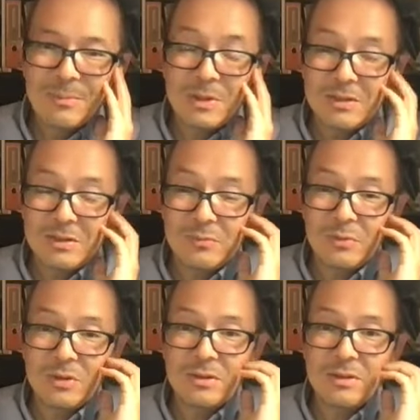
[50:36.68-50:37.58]
a piece of
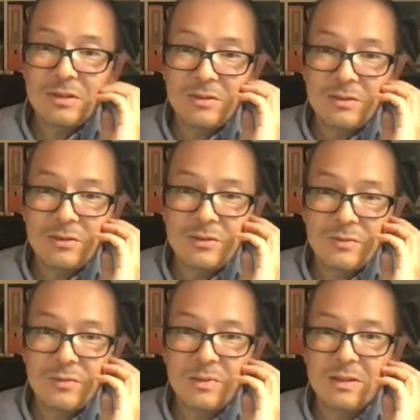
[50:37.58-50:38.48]
work is
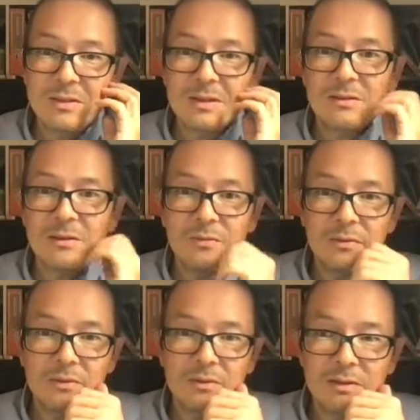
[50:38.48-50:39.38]
useful, because that's
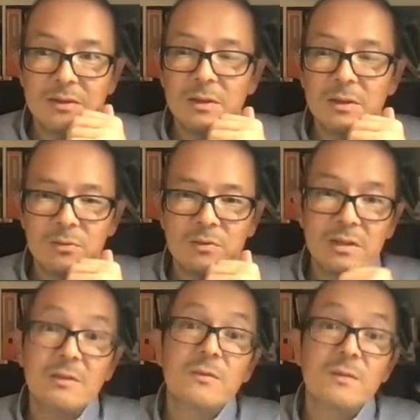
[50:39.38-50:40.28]
often the
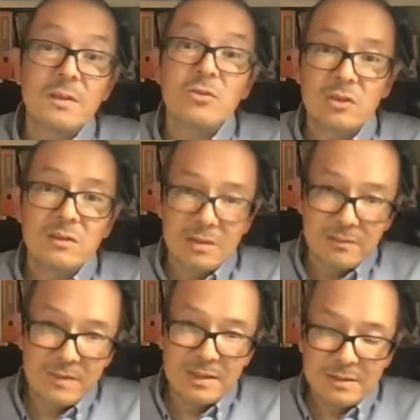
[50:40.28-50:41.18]
difficulty, is finishing
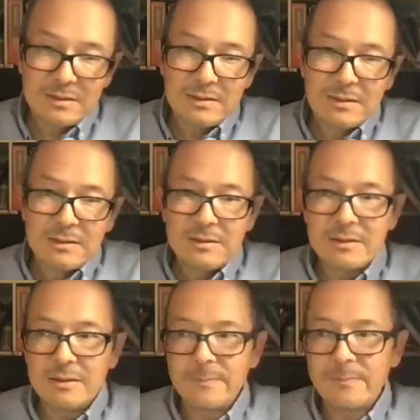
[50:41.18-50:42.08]
something.
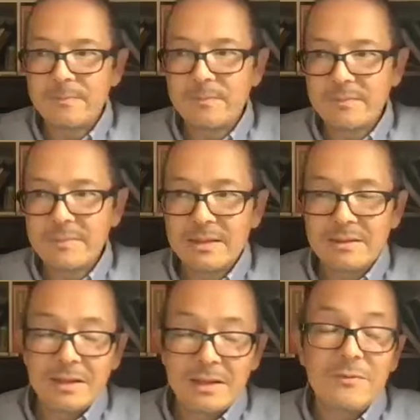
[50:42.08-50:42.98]
Um,
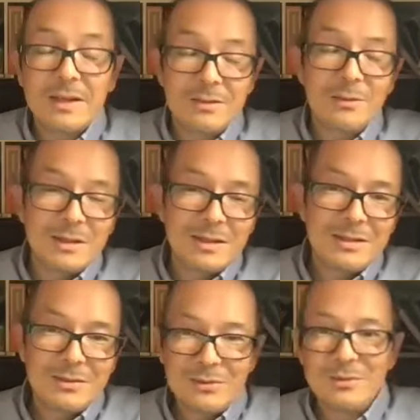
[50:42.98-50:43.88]
and for adult
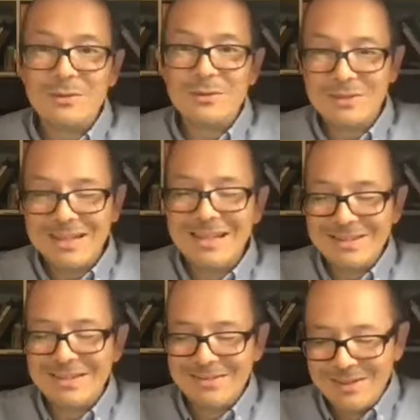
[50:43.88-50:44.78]
artists too, it's just
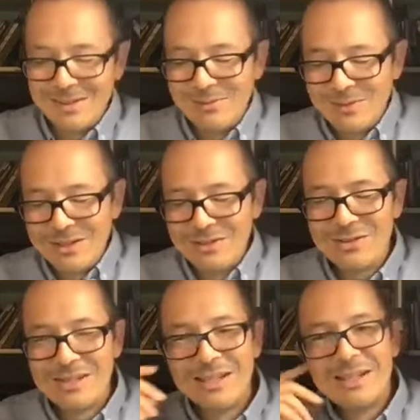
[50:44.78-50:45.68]
getting something
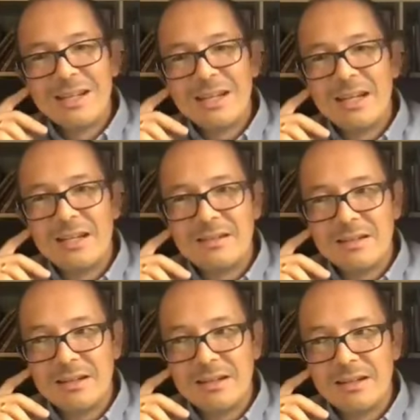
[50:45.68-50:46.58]
finished. And